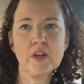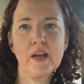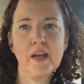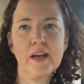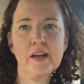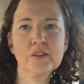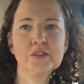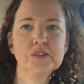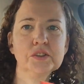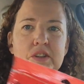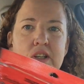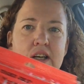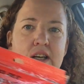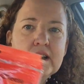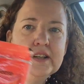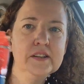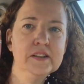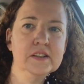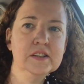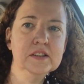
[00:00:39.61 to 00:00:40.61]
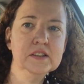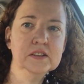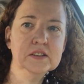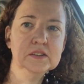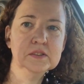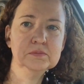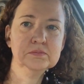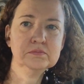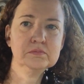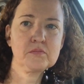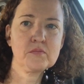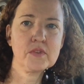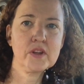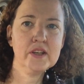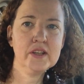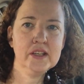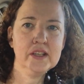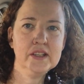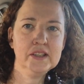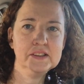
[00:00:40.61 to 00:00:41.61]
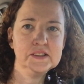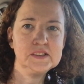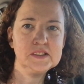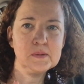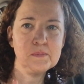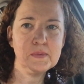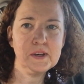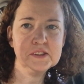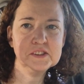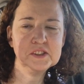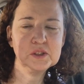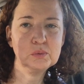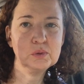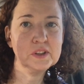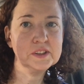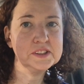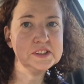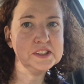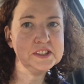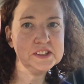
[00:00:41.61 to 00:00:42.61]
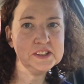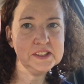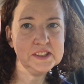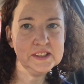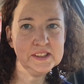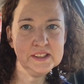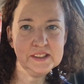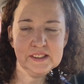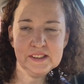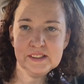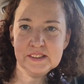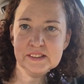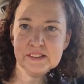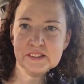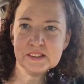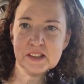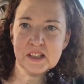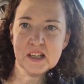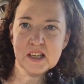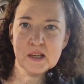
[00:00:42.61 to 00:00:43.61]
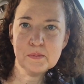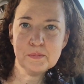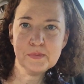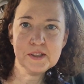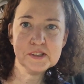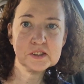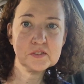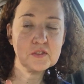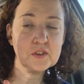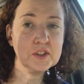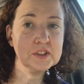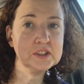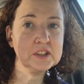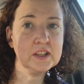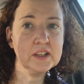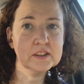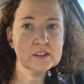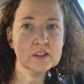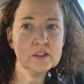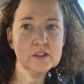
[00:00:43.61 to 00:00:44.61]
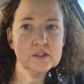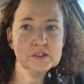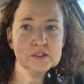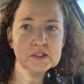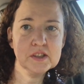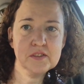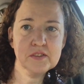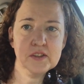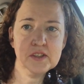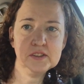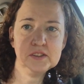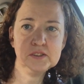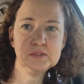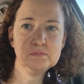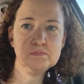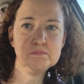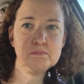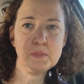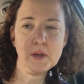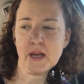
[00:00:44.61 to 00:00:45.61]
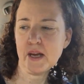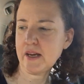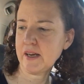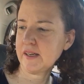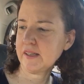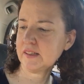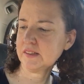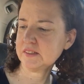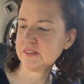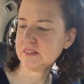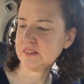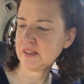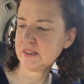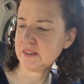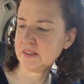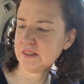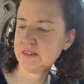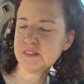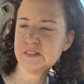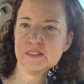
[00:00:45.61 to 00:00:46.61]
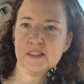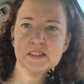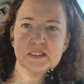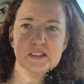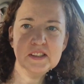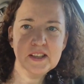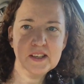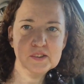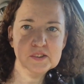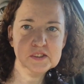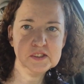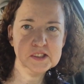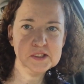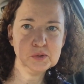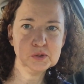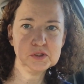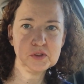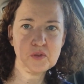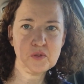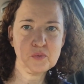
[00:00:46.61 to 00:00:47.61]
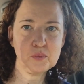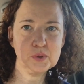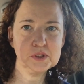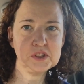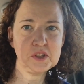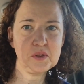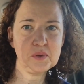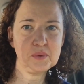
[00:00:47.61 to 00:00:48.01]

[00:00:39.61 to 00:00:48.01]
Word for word: I also got um, some mozzarella cheese. Um, these are for the tacos. And this bag, see, 16 ounces, which was